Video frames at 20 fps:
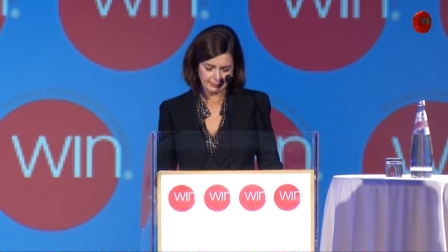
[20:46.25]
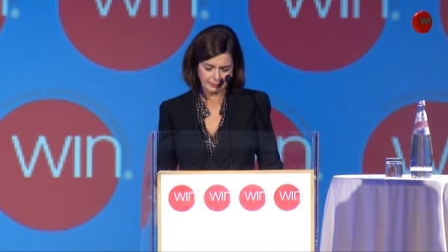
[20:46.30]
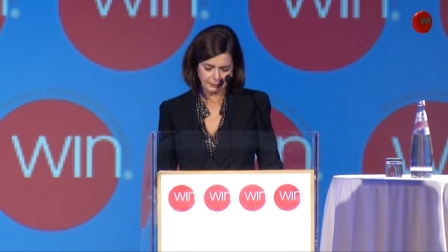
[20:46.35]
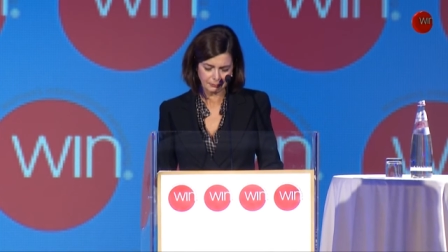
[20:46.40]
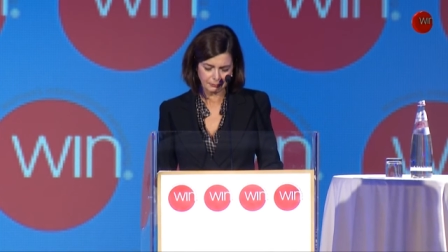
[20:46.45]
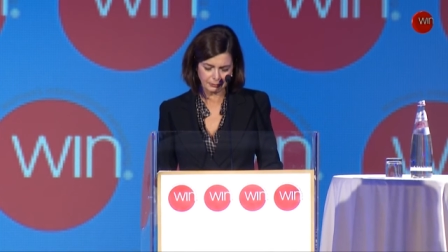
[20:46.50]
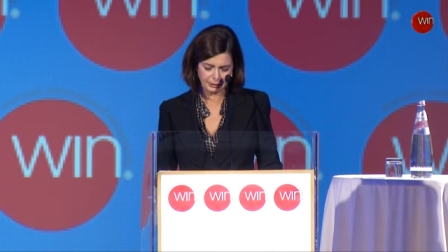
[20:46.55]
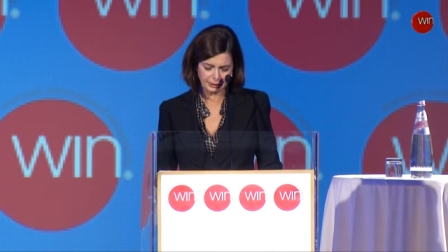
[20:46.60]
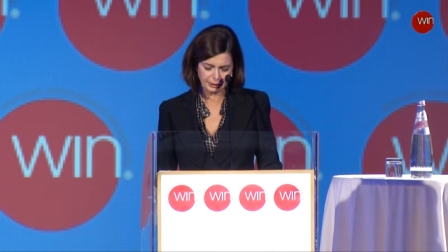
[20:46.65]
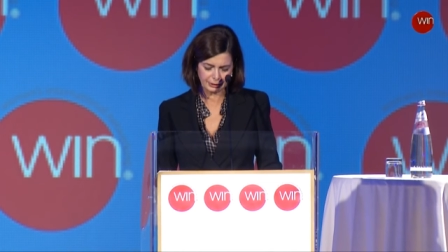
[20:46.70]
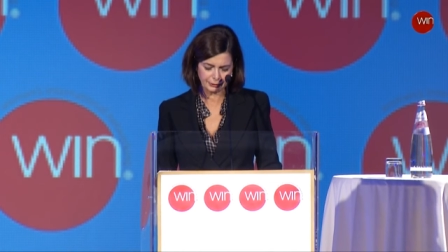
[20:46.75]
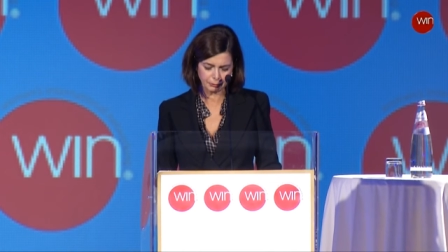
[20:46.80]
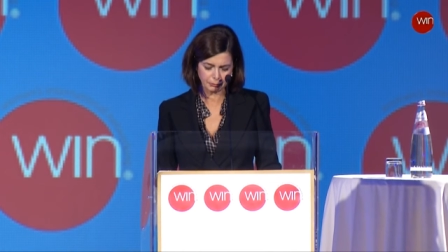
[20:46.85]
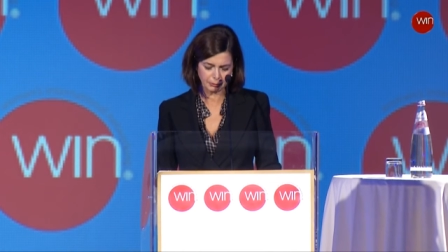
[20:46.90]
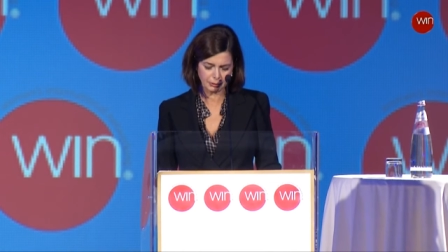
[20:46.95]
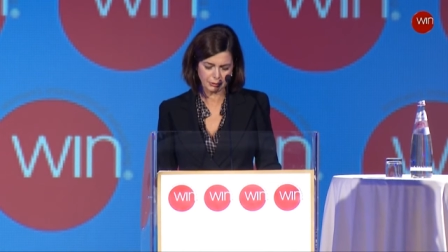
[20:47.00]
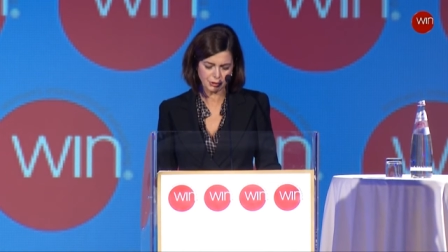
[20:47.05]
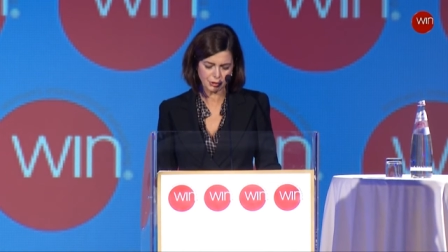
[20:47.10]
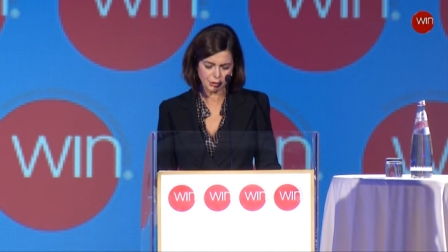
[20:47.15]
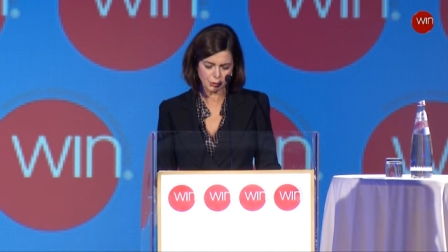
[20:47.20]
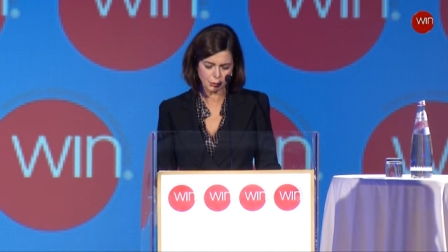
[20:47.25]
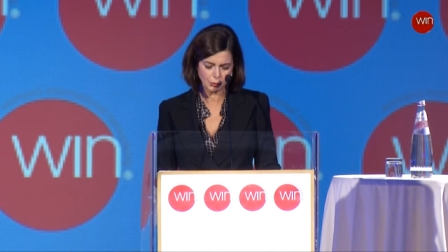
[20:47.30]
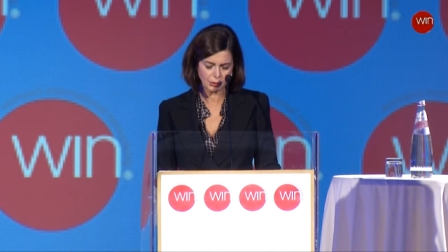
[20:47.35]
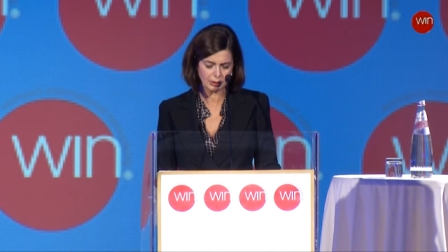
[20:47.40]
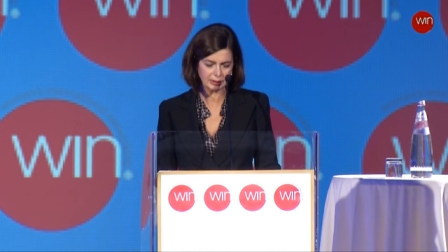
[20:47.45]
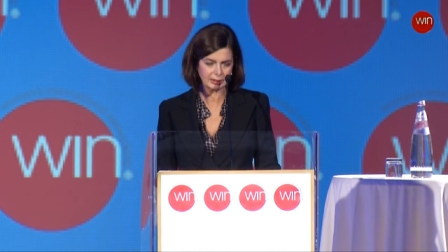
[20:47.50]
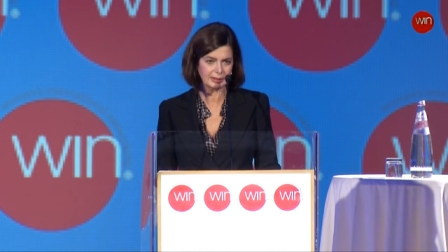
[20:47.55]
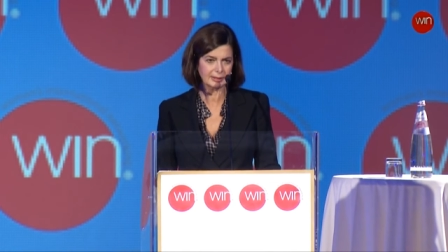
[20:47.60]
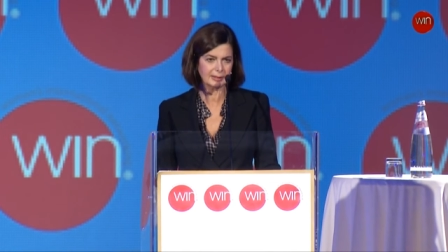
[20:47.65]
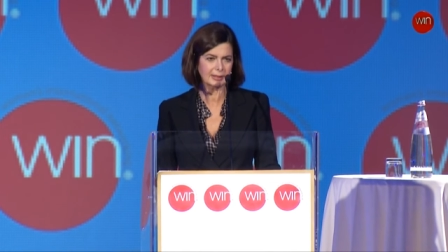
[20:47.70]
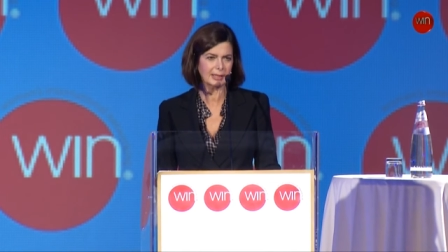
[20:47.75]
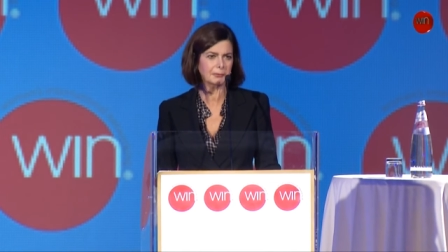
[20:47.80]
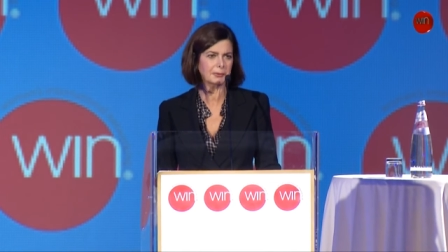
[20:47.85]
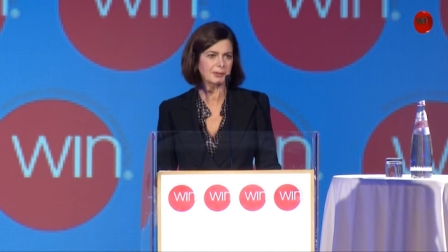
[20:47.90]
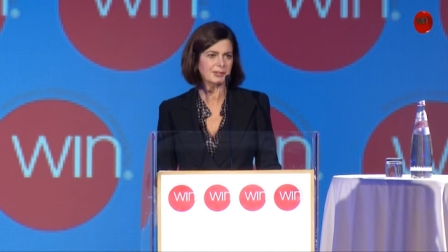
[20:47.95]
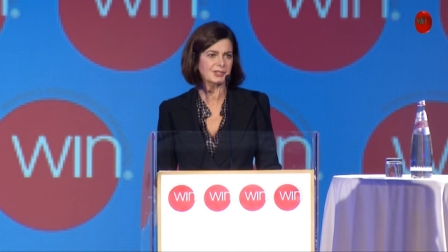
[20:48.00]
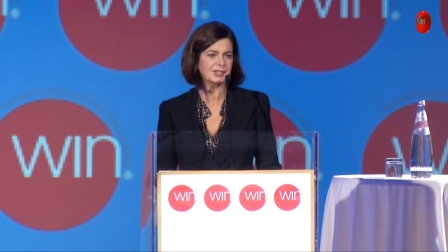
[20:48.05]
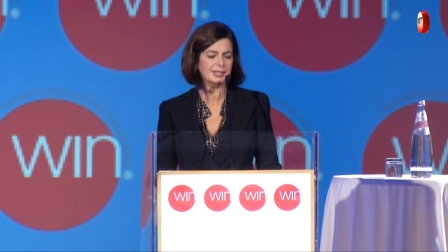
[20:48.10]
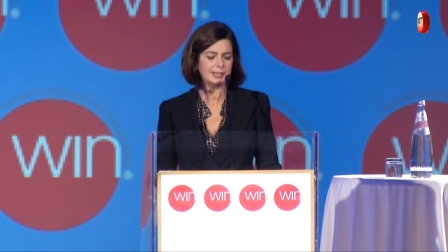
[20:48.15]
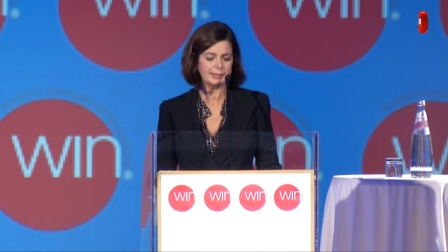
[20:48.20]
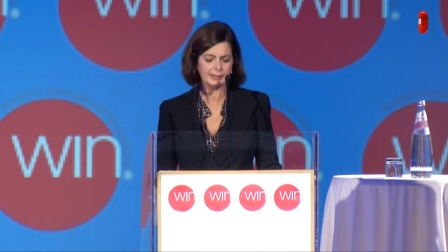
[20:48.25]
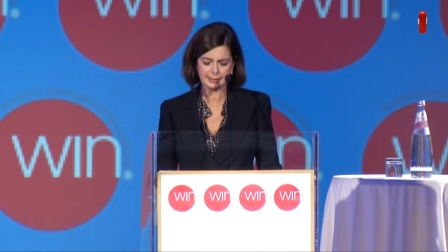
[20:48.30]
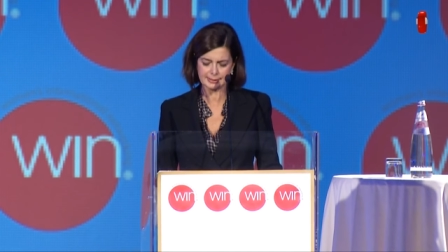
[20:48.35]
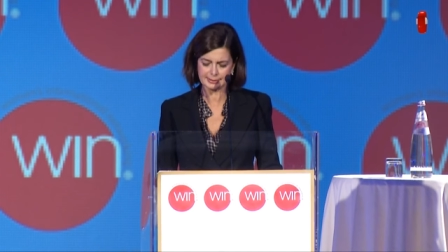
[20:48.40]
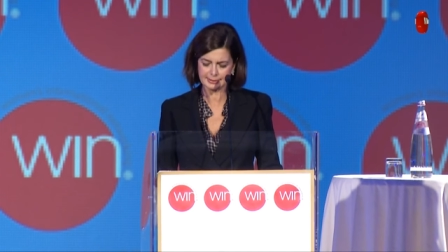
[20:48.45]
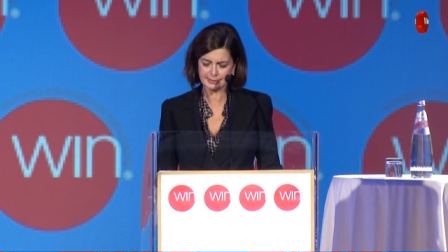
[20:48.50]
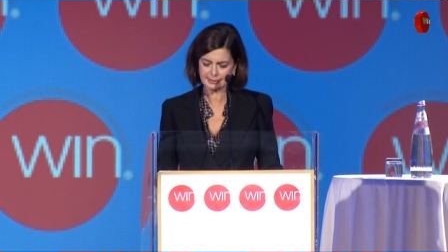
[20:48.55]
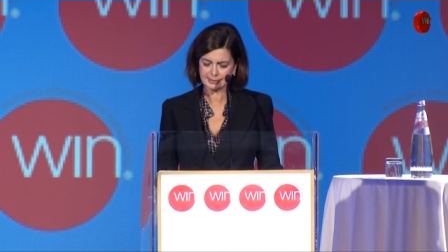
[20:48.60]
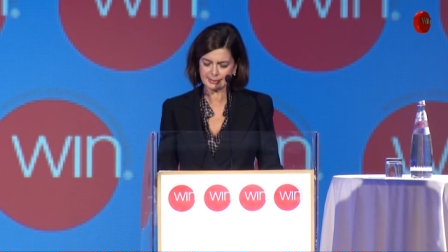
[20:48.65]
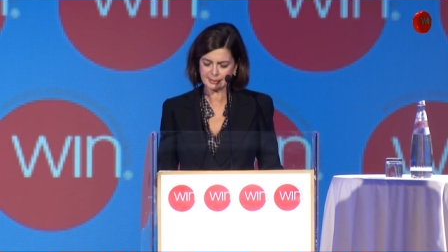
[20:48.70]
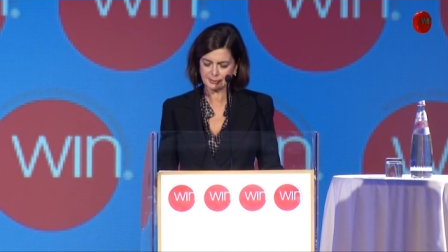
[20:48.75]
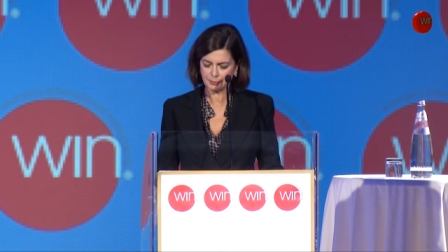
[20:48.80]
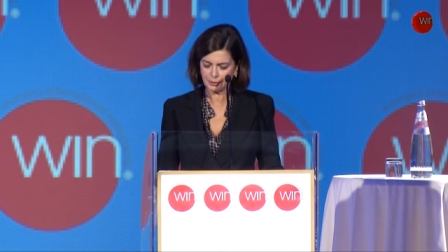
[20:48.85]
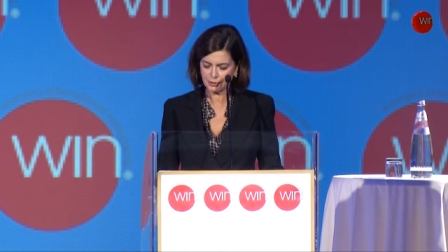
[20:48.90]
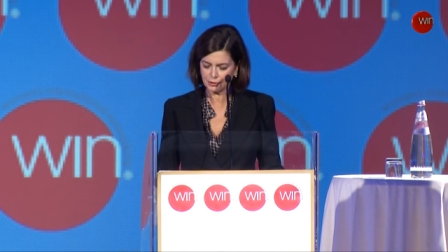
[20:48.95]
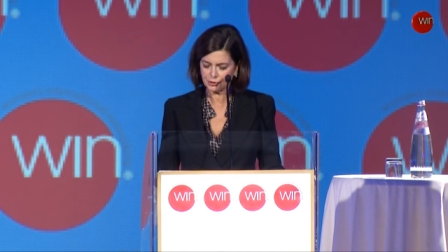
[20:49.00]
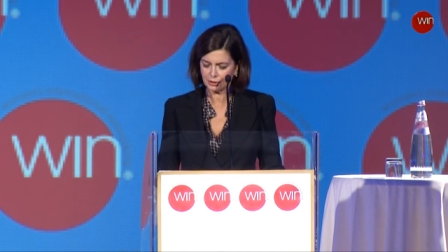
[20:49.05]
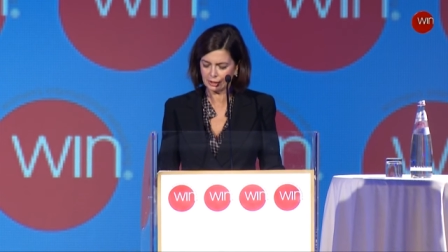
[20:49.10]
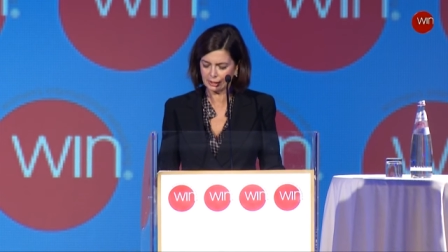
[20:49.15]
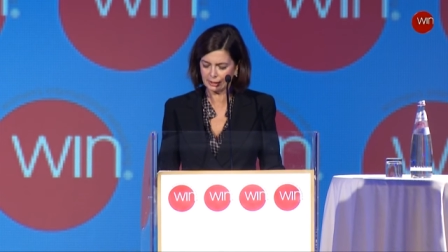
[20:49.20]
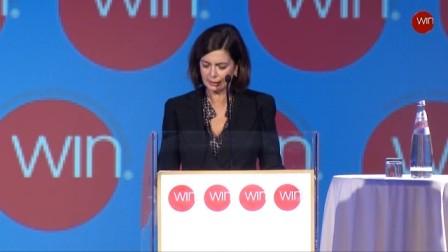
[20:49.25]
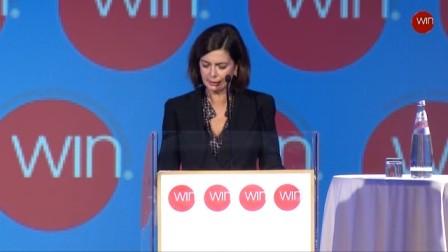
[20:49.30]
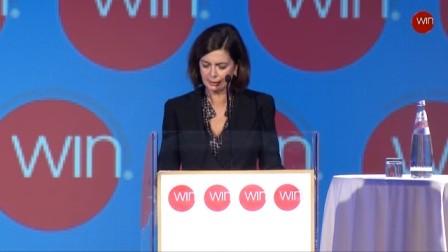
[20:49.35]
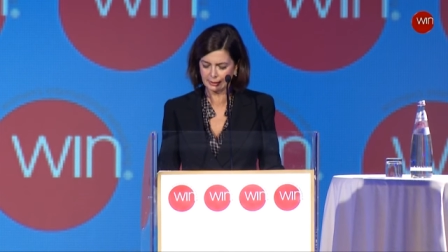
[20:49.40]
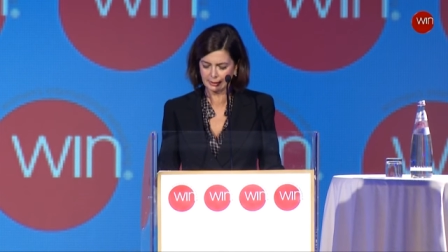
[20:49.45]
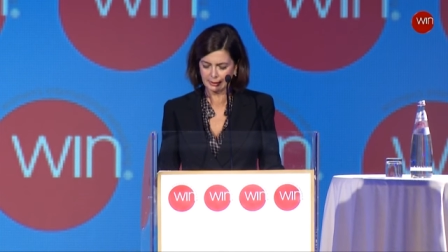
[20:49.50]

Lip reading: we need to ensure that our citizens, especially